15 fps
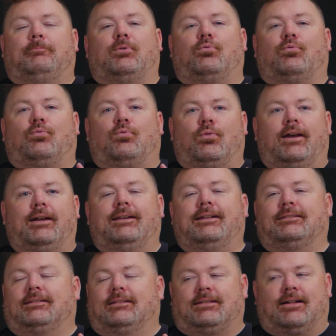But right
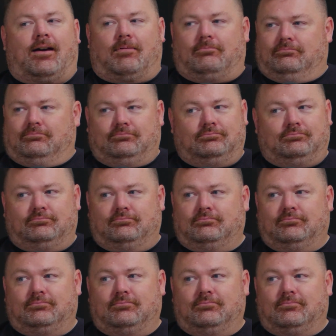at the top,
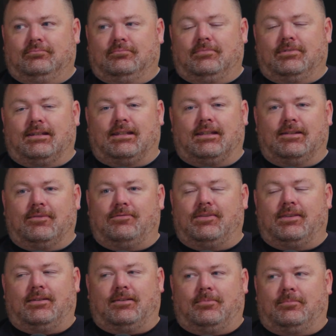give
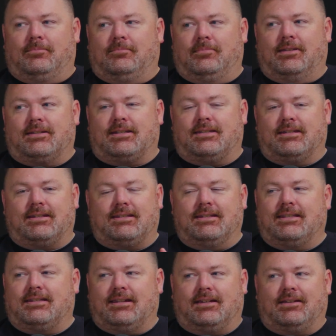them a
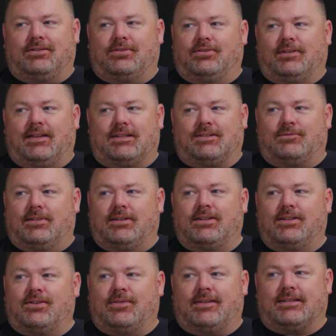60-second or less
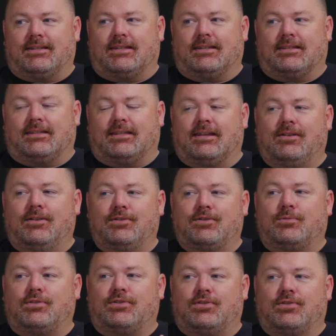video that says,
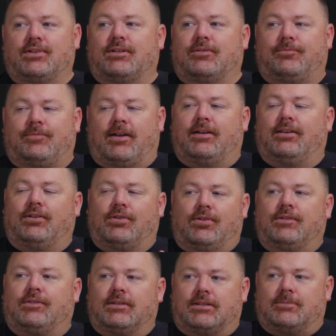here's what you're going to find
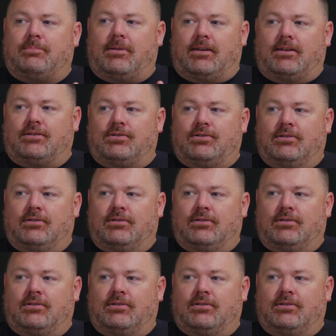on this page.